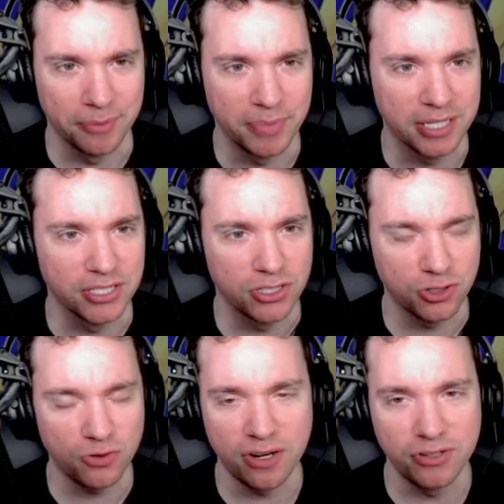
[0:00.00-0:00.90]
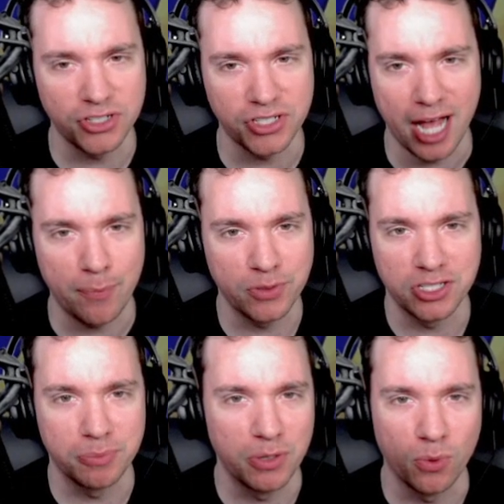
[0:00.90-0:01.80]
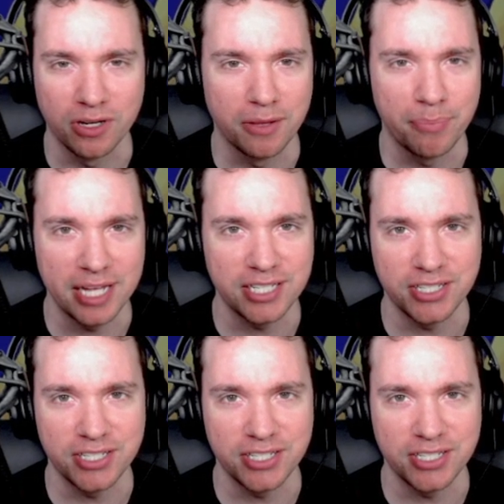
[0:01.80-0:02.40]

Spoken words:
because Destroyer just happens to be one of the best